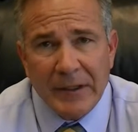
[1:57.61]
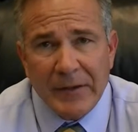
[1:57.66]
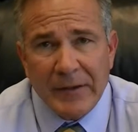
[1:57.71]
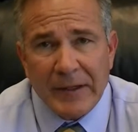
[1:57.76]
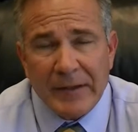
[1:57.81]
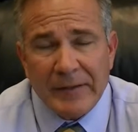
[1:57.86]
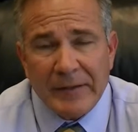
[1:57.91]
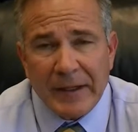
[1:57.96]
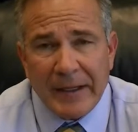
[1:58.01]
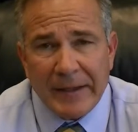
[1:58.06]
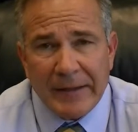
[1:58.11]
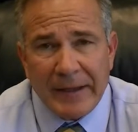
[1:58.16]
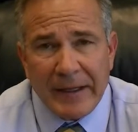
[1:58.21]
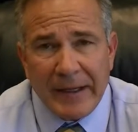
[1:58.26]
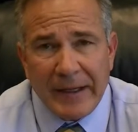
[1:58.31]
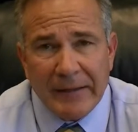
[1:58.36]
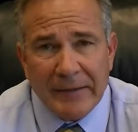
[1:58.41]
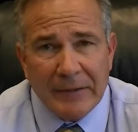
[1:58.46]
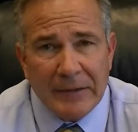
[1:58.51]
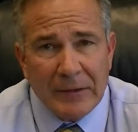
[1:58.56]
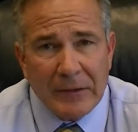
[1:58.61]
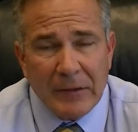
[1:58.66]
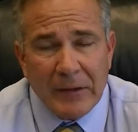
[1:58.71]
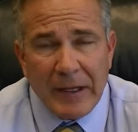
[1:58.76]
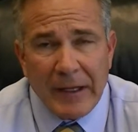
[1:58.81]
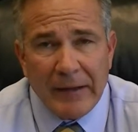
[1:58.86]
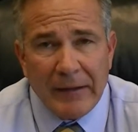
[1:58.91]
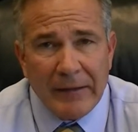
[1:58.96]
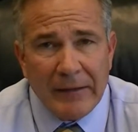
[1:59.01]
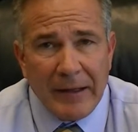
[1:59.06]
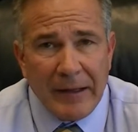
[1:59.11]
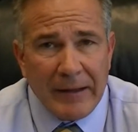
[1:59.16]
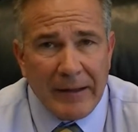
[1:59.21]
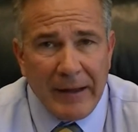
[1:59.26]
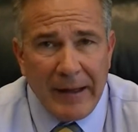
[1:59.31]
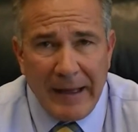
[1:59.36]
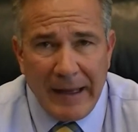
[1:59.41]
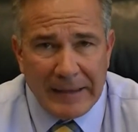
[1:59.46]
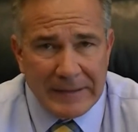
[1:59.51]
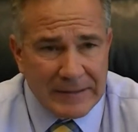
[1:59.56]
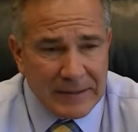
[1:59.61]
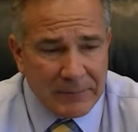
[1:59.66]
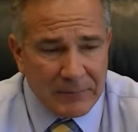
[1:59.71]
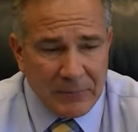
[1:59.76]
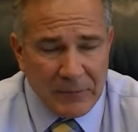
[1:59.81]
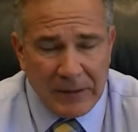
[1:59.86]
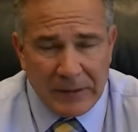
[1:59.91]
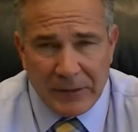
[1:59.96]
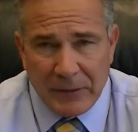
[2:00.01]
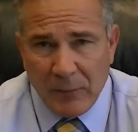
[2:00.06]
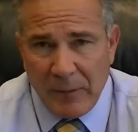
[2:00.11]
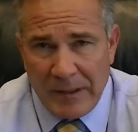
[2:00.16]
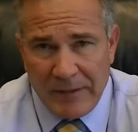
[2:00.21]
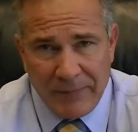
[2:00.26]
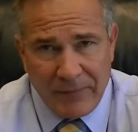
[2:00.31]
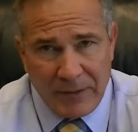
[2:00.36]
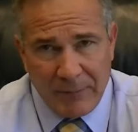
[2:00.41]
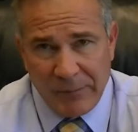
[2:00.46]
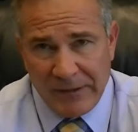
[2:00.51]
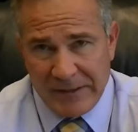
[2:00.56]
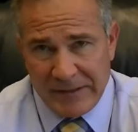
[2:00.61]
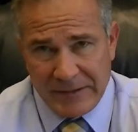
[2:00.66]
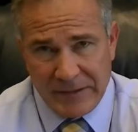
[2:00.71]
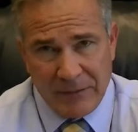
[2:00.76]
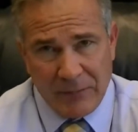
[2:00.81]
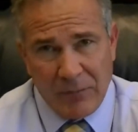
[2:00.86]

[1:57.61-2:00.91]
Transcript: things like that, and ask them while you're waiting for the police,